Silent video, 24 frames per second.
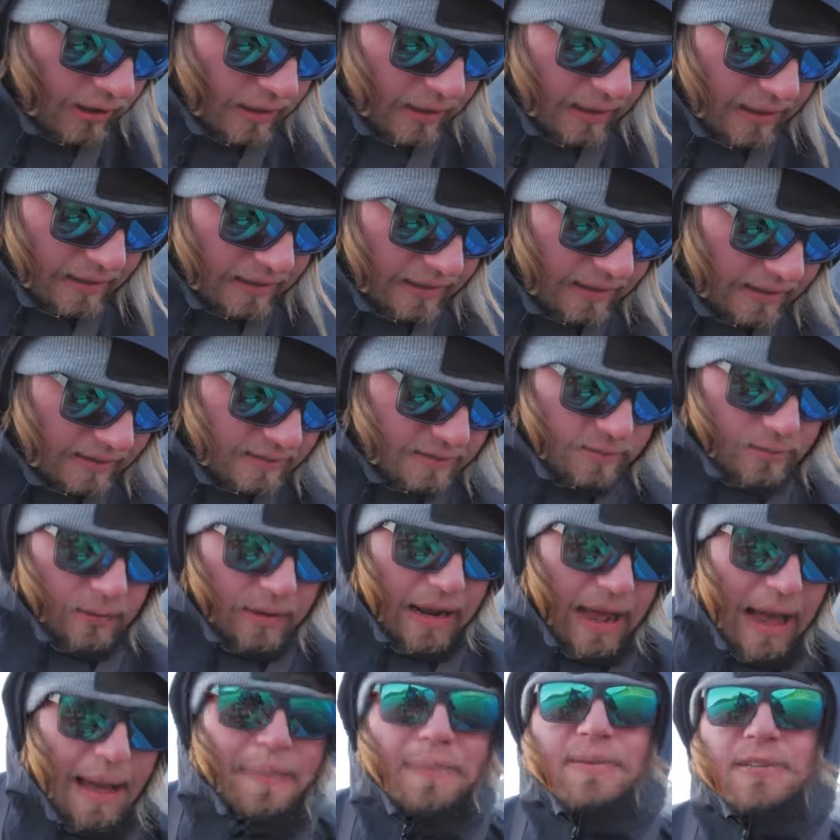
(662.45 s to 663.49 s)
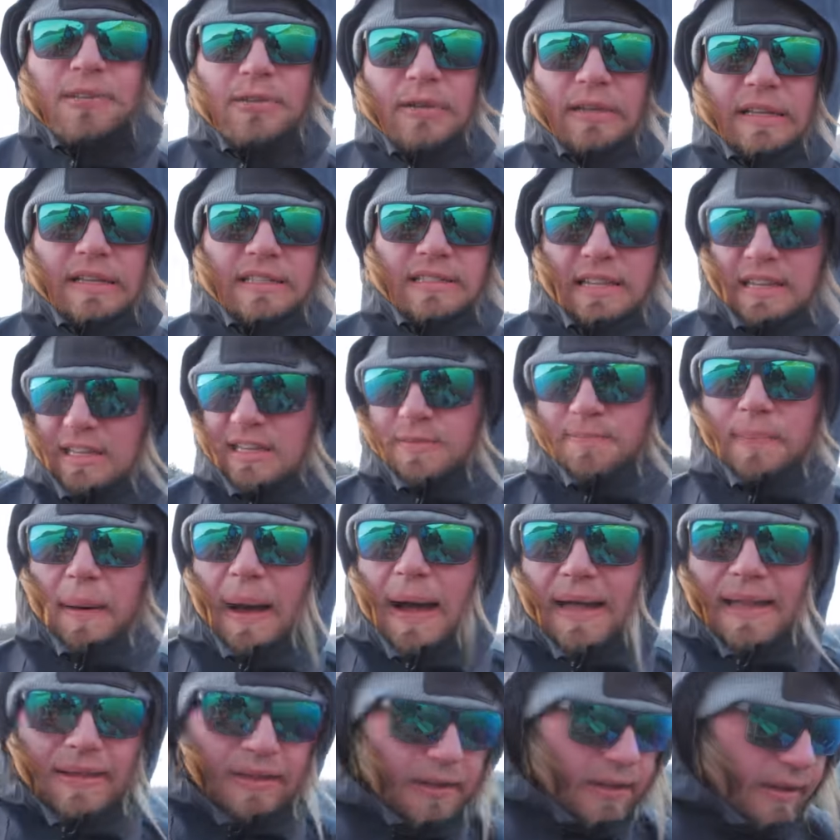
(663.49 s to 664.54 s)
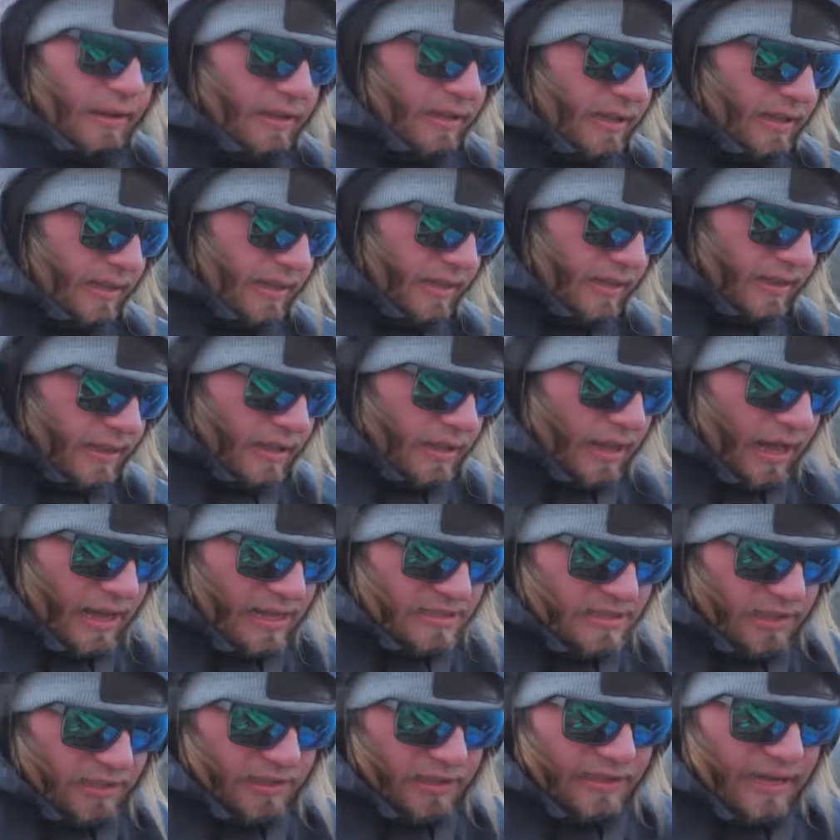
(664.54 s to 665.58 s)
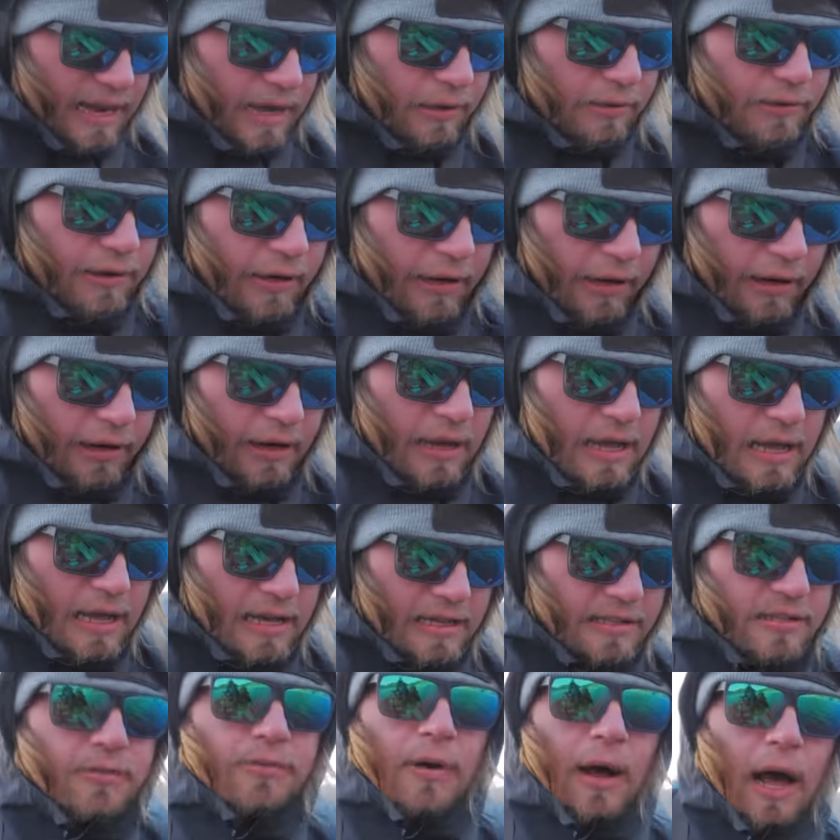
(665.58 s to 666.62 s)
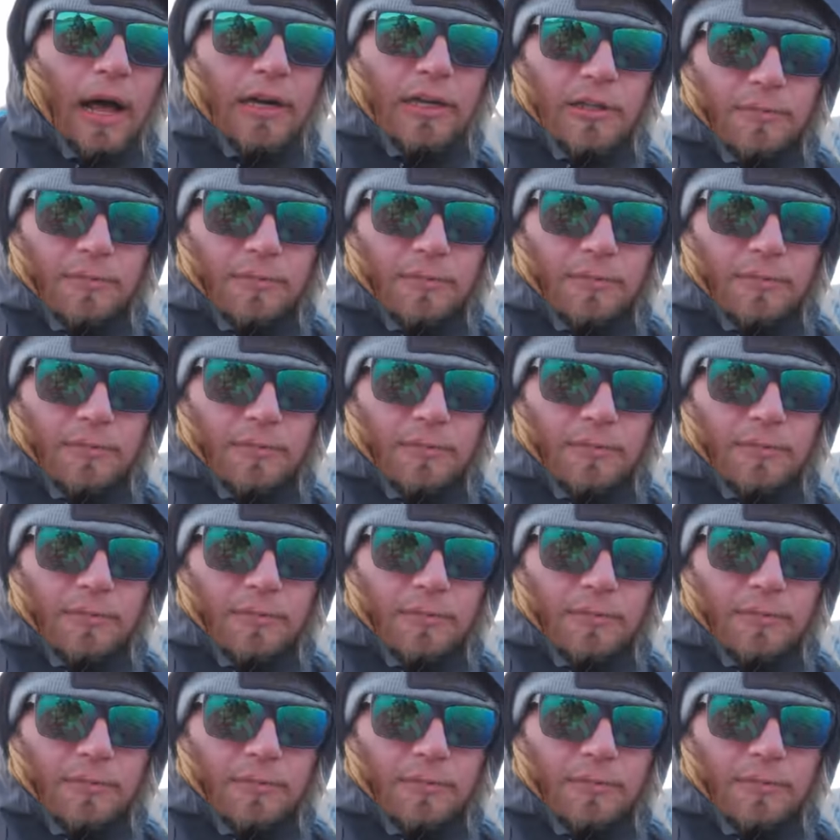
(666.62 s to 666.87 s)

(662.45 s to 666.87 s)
and it's what happens when these things bite the, the, the, lines on the downrigger is the rod